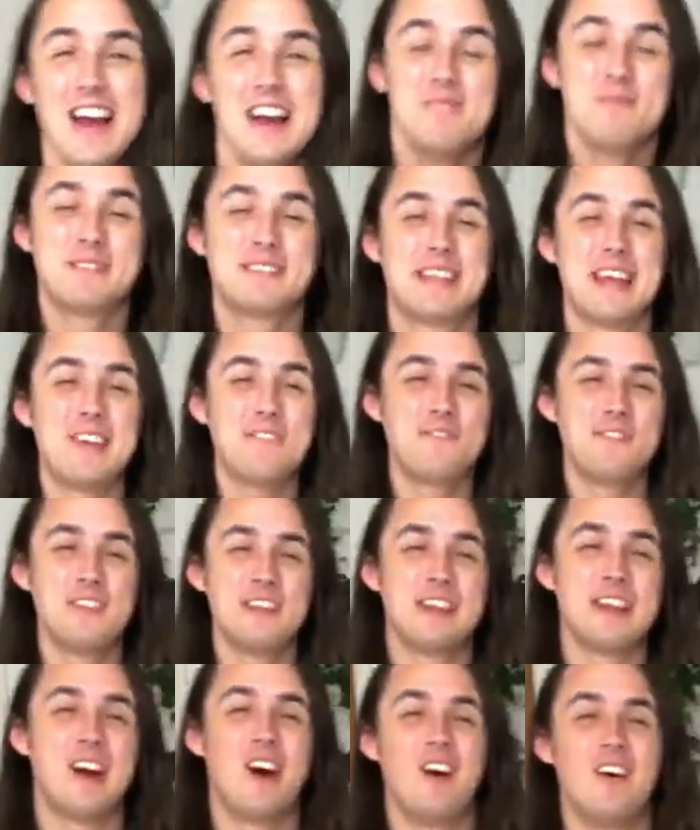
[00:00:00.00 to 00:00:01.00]
But
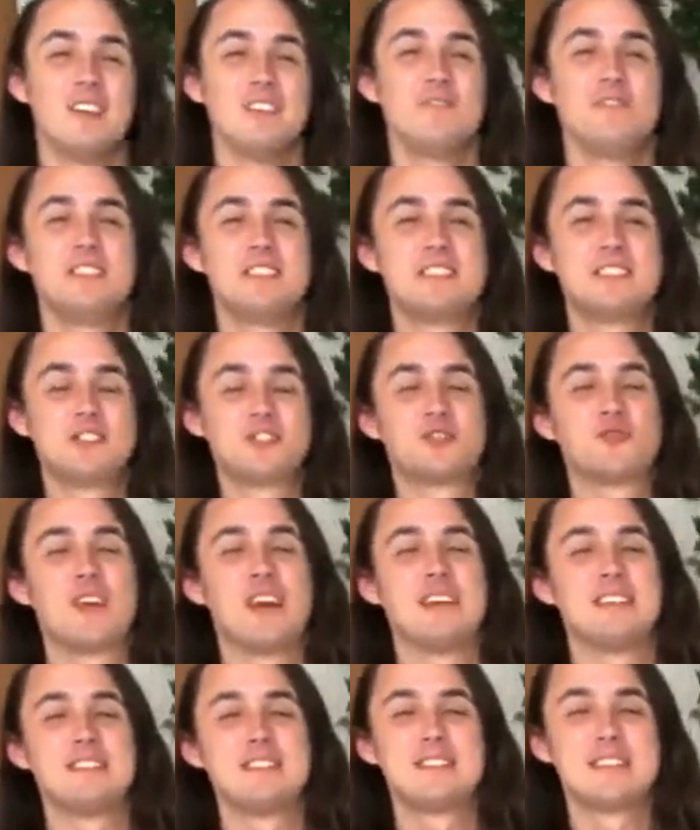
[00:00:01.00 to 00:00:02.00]
thankfully, all of this
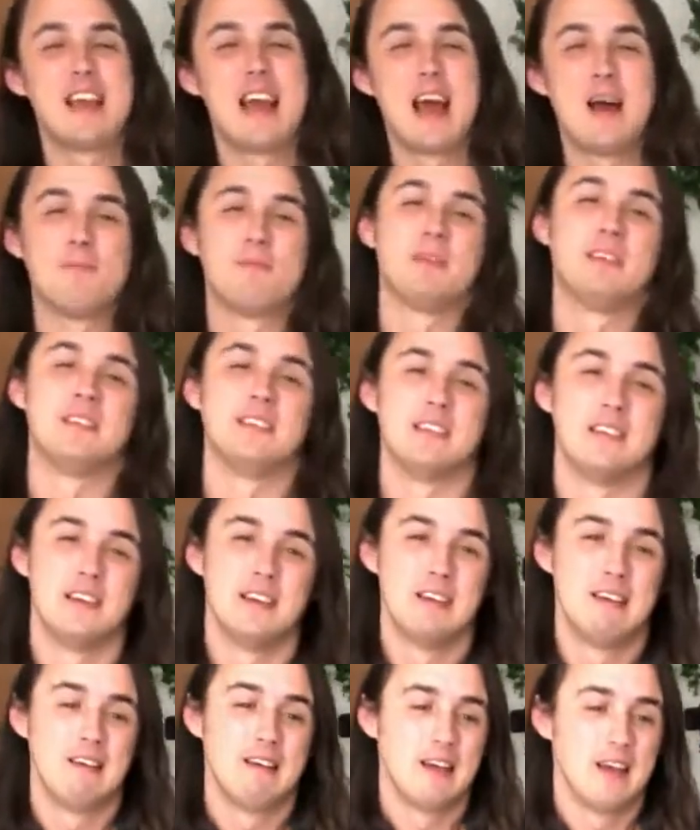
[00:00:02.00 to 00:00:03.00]
stress happened
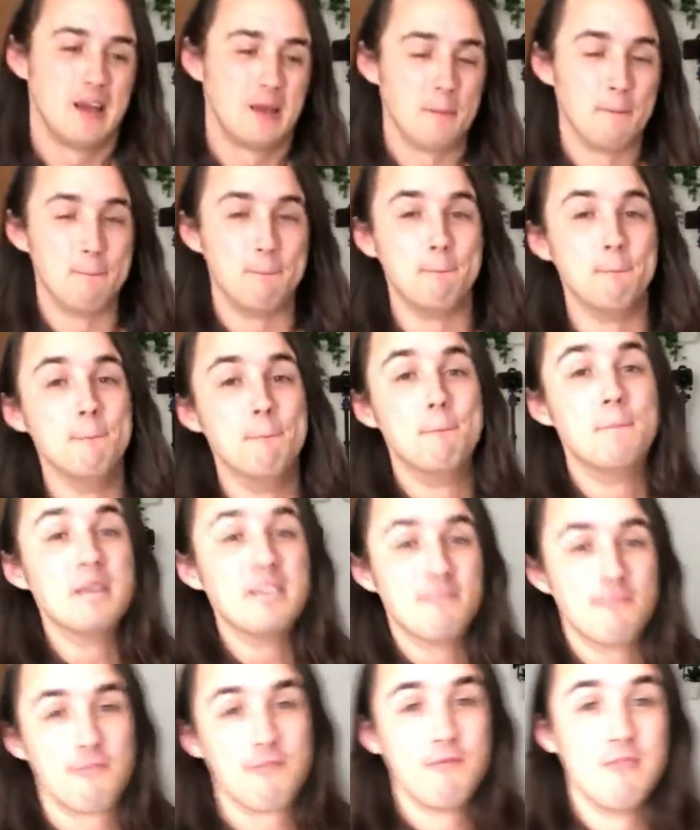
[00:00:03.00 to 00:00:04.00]

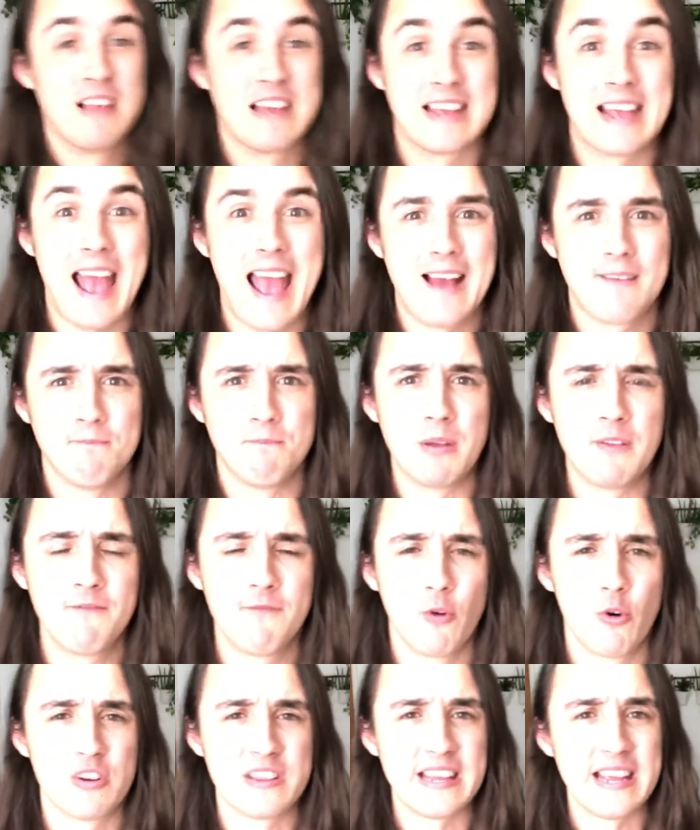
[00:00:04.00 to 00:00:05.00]

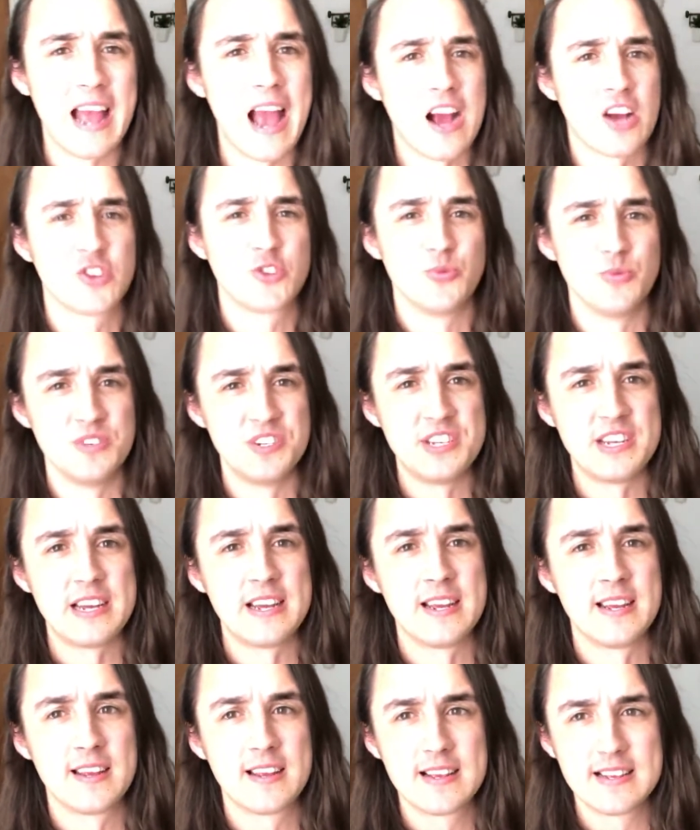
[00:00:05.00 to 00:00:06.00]
before the actual
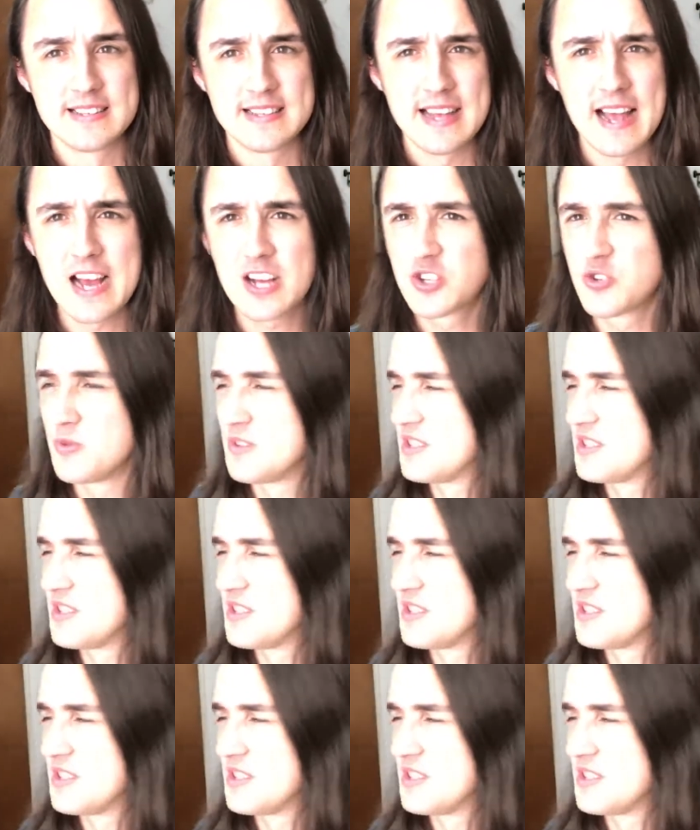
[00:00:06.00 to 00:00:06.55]
day. Because the actual